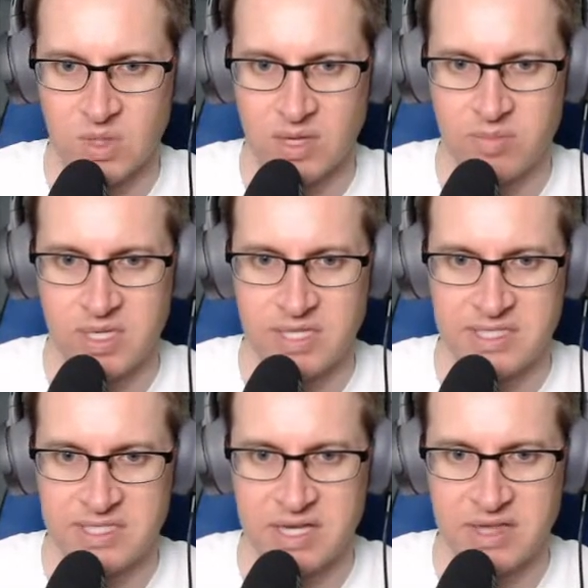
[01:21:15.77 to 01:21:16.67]
I mean,
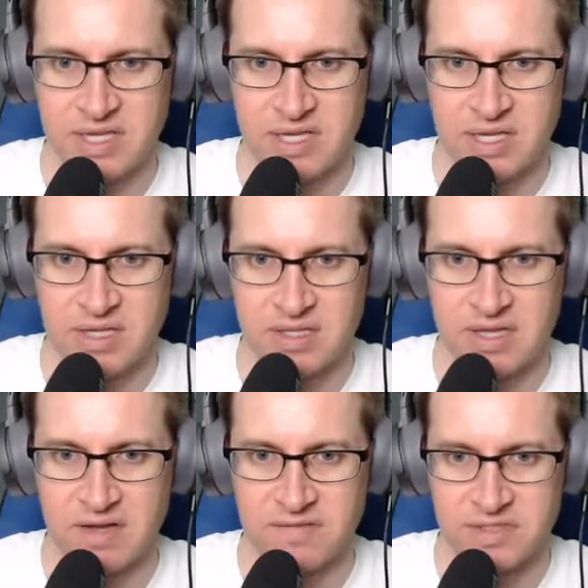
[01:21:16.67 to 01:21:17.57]
this is not the
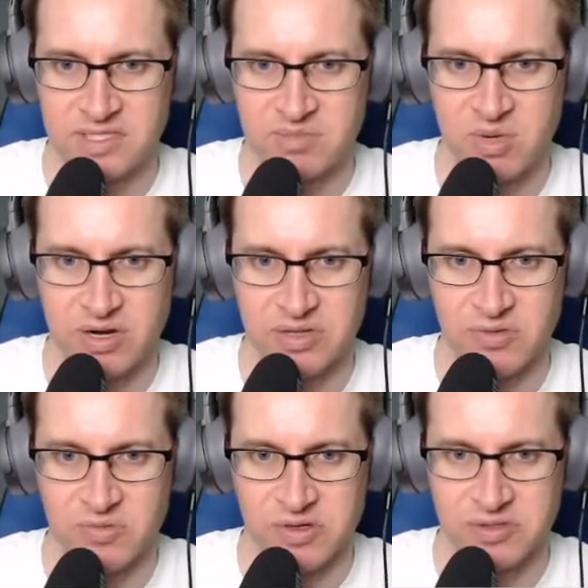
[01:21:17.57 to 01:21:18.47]
loveliest park in
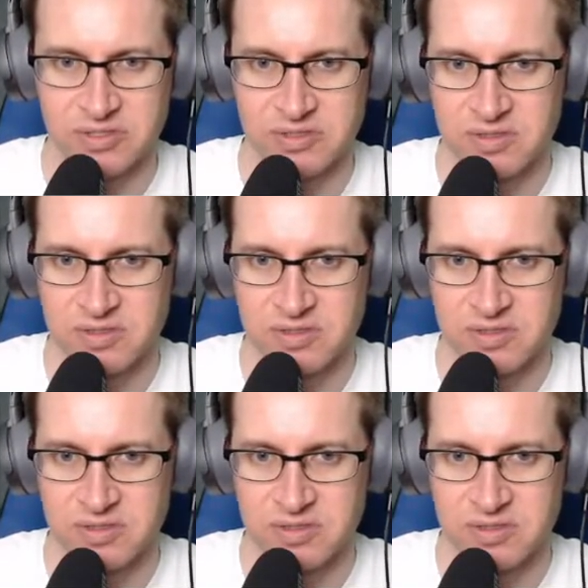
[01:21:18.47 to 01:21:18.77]
the world.